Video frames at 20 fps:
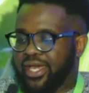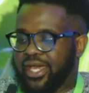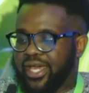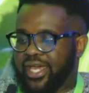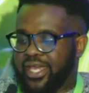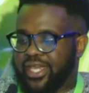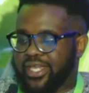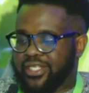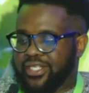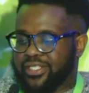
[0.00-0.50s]

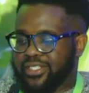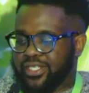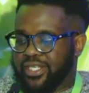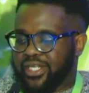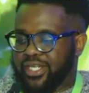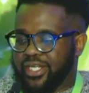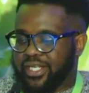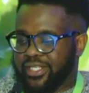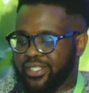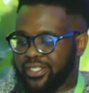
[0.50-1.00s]
And
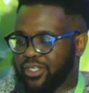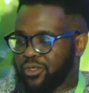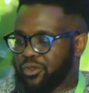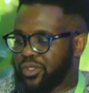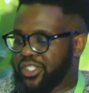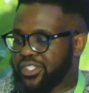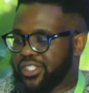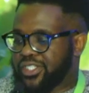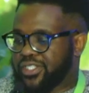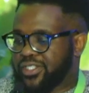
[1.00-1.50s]
the
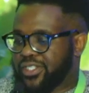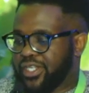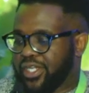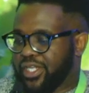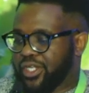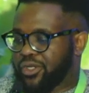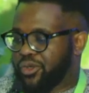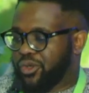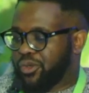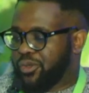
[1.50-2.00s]
calculated
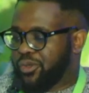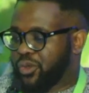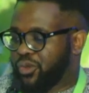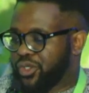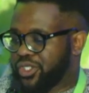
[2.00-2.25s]
economic